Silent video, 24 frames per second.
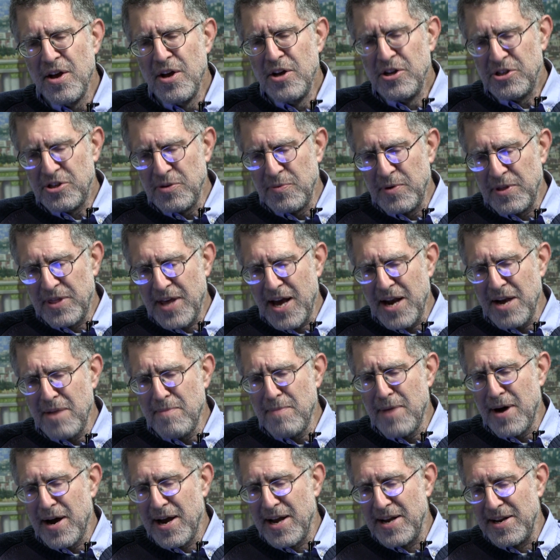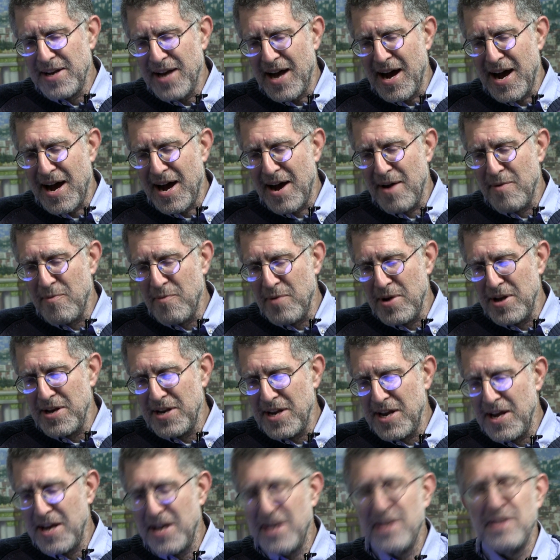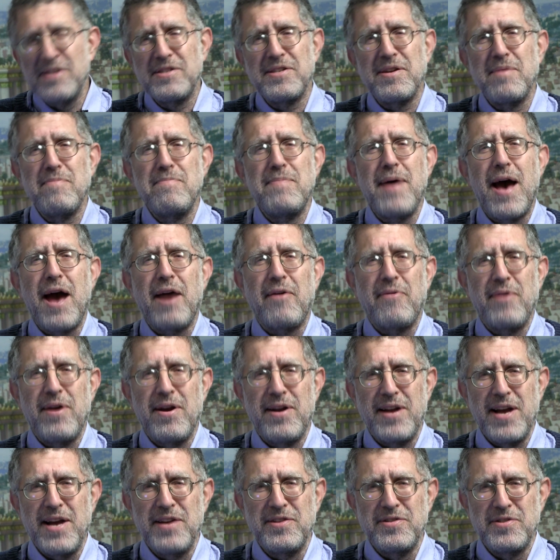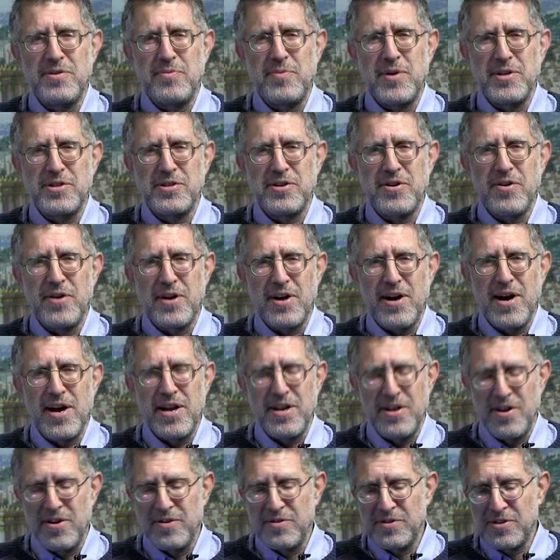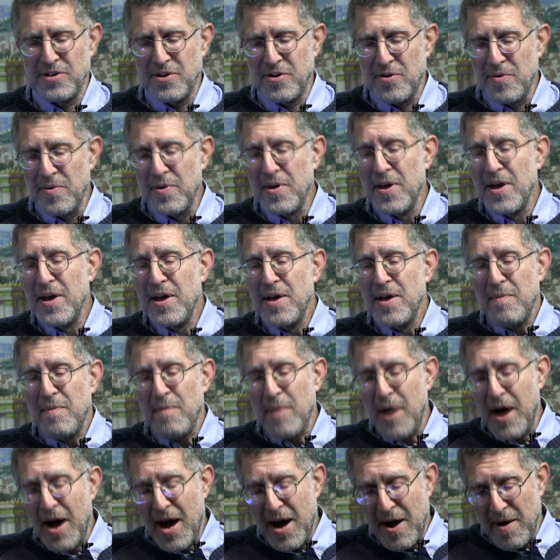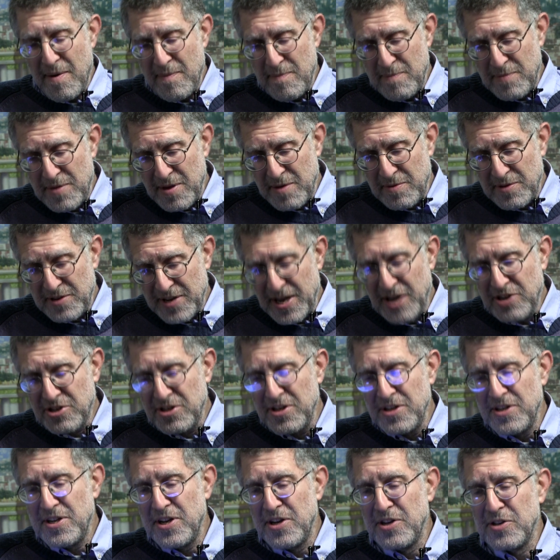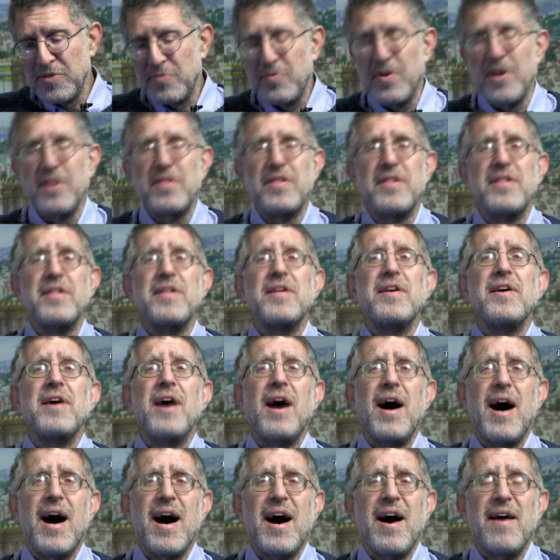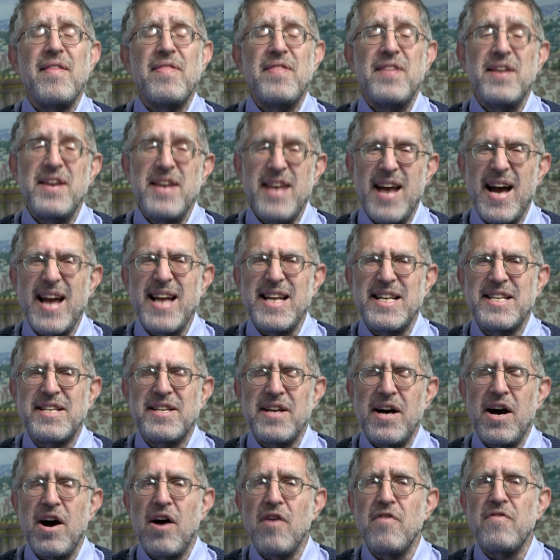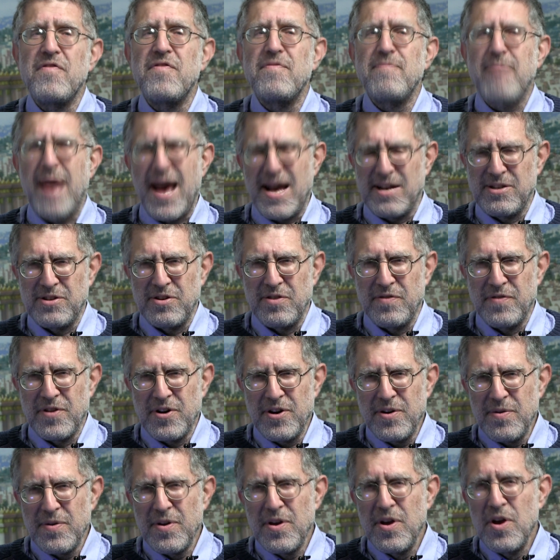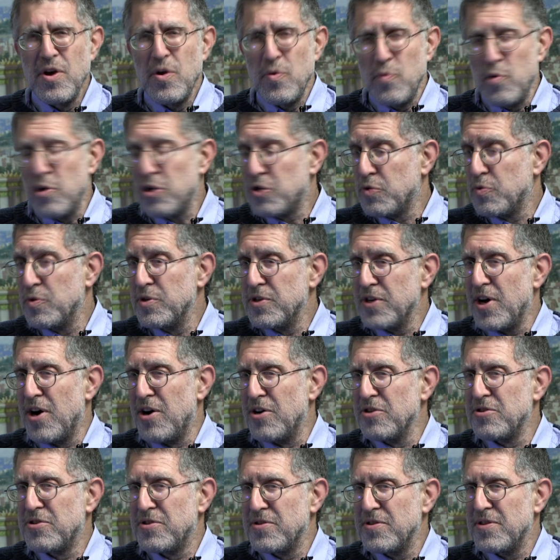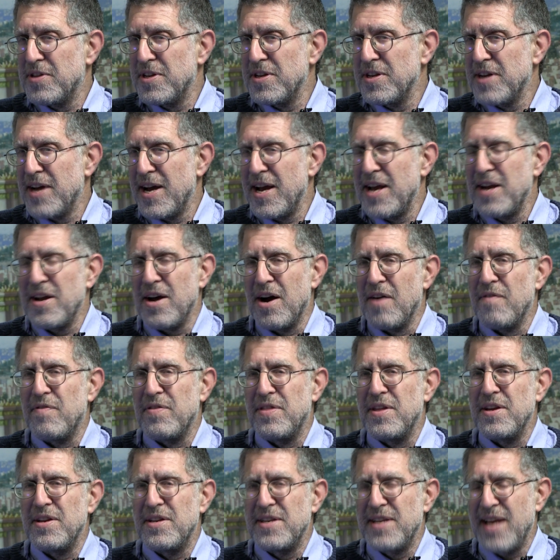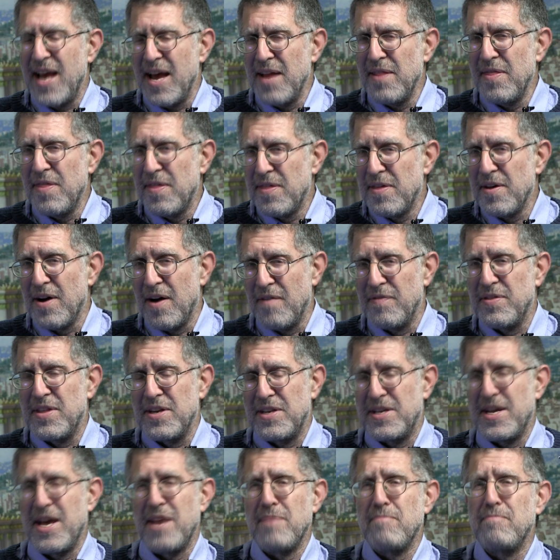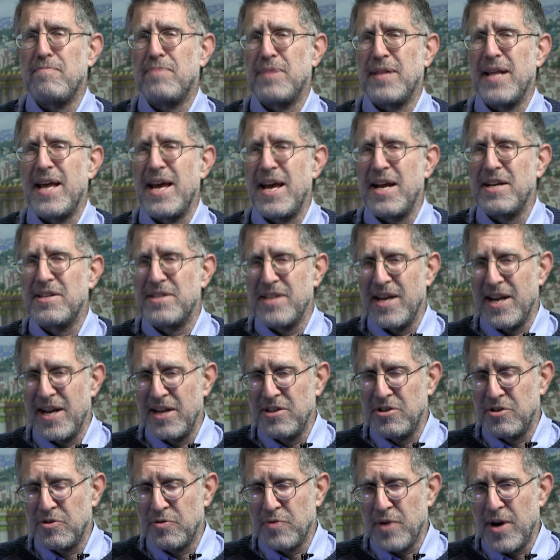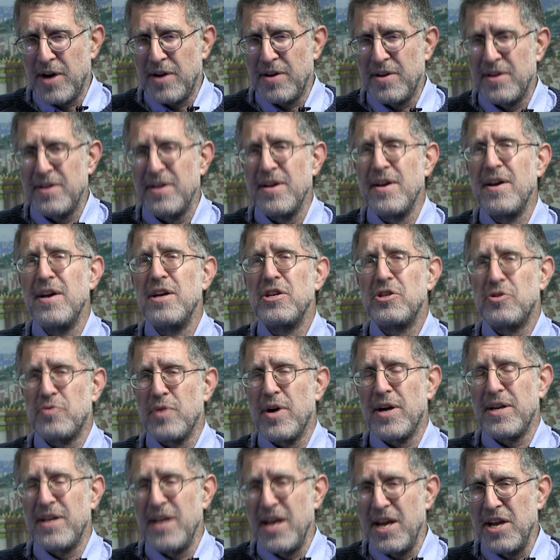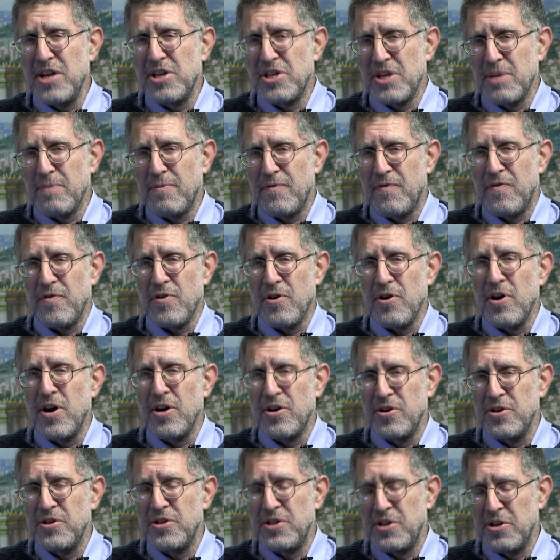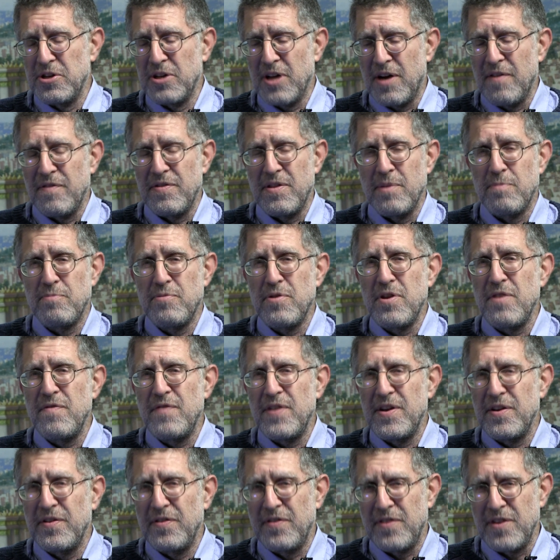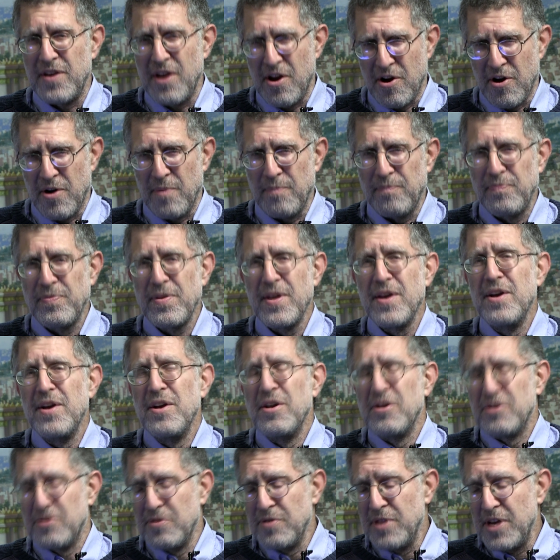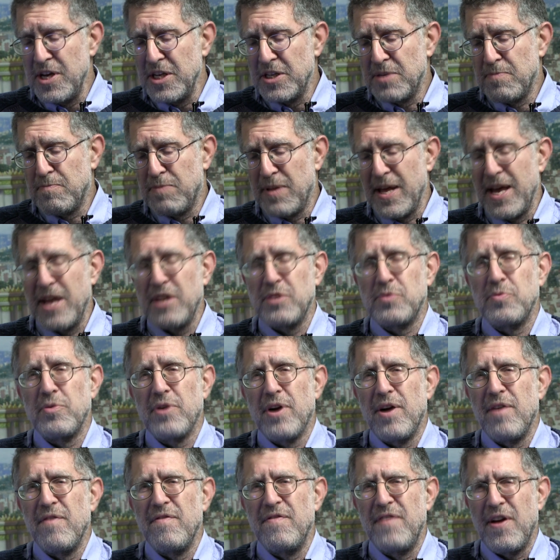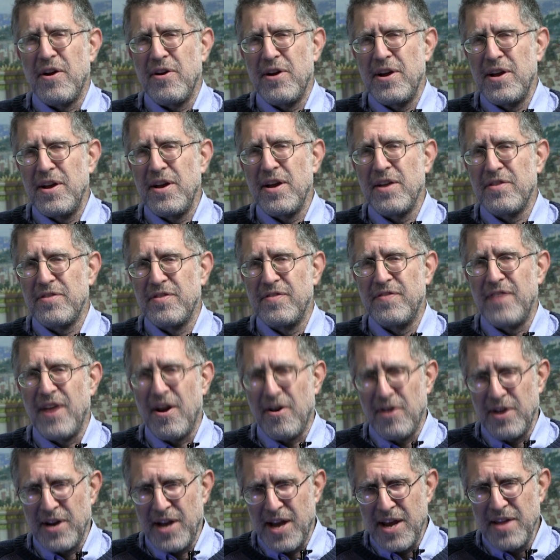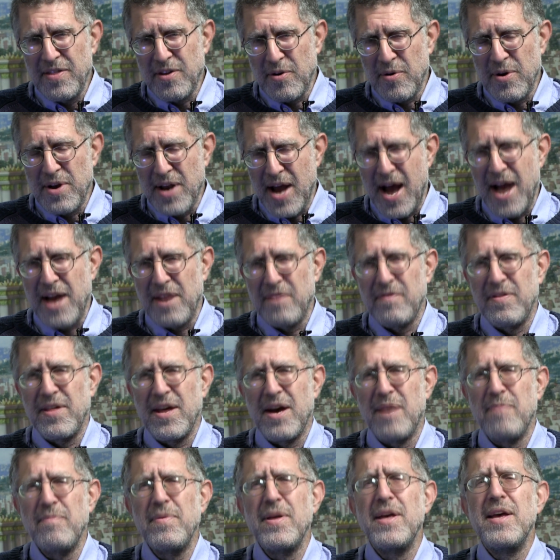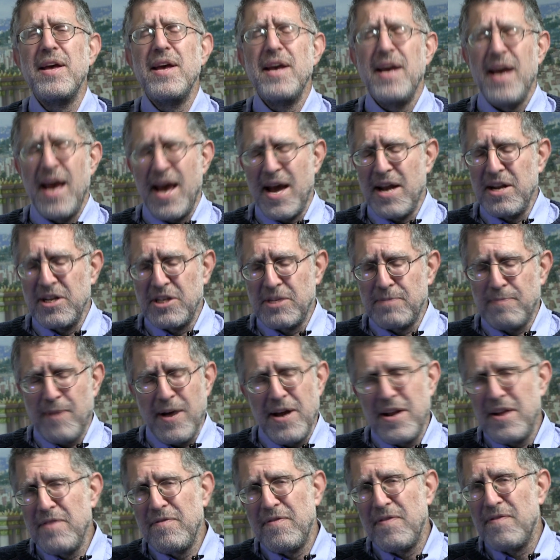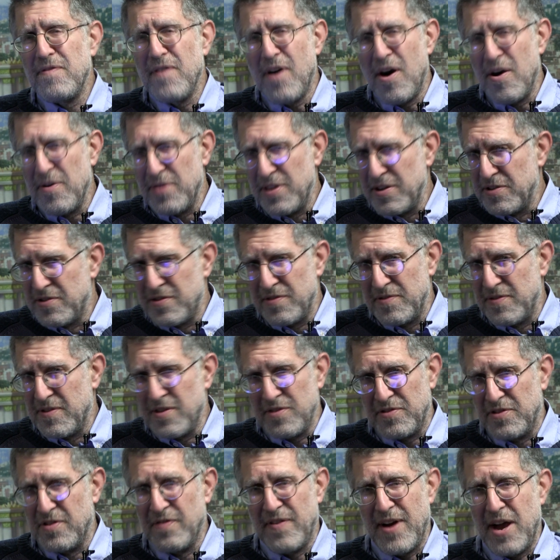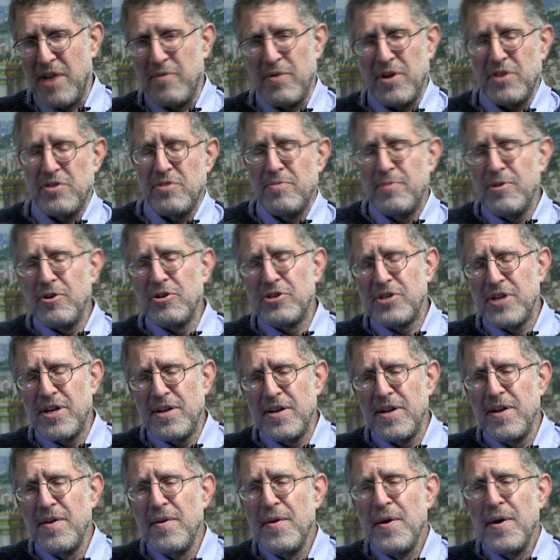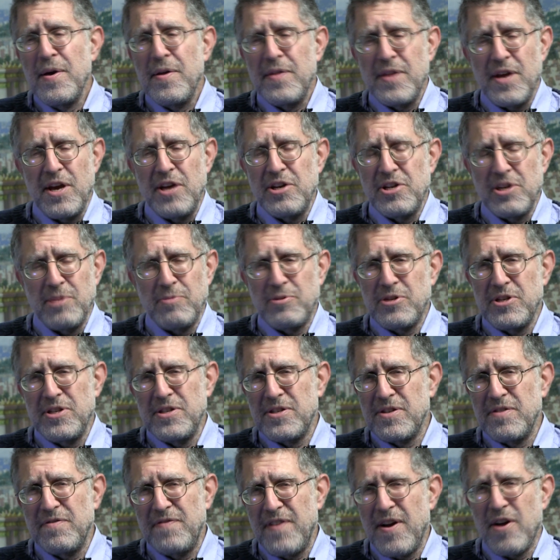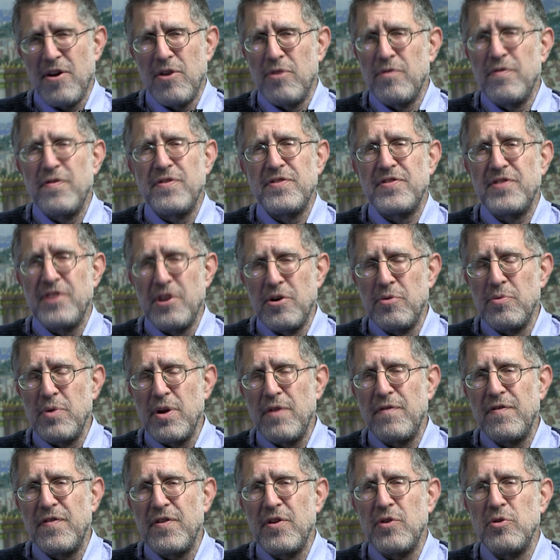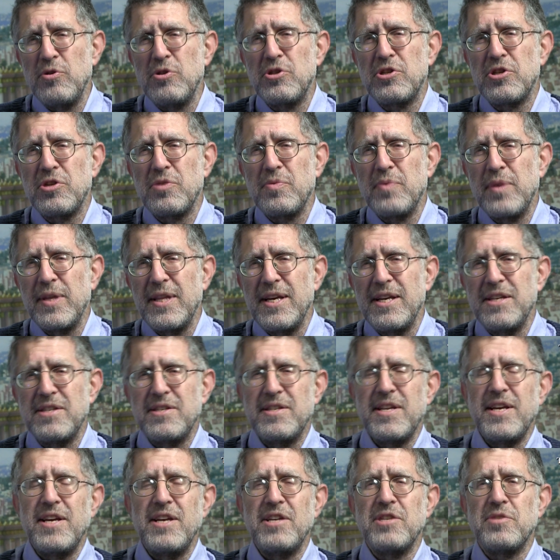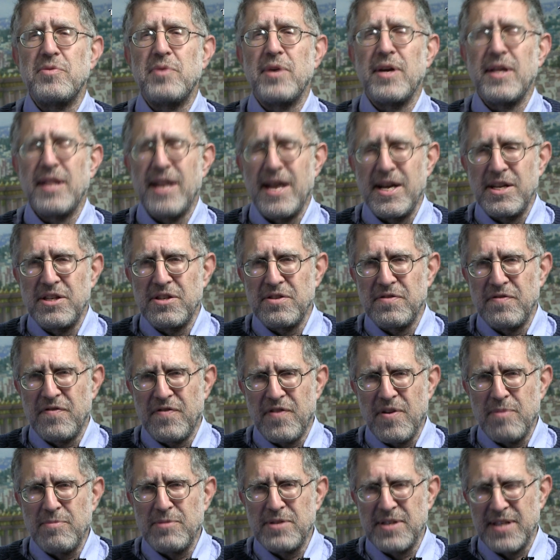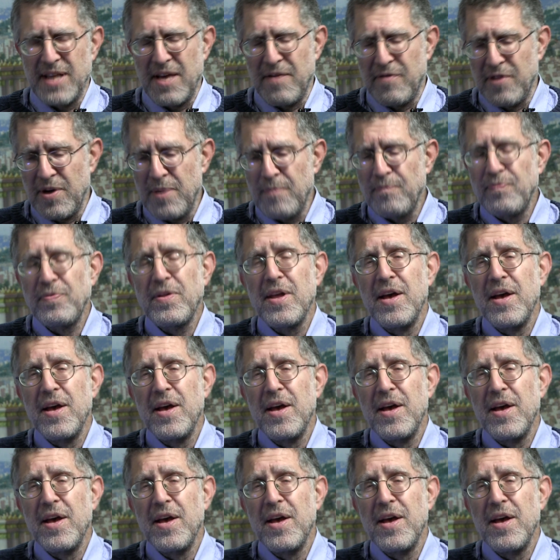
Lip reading: So with that in mind, we need some background as to what's going on here. So the section deals with the night of Passover, which was also the night of the 10th of the 10 plagues that had struck Egypt for a good deal of the previous year. So these plagues were of varying severity. There were 9 of them. And in spite of this divine retribution, the Egyptians and Pharaoh still refused to release the Israelites from slavery.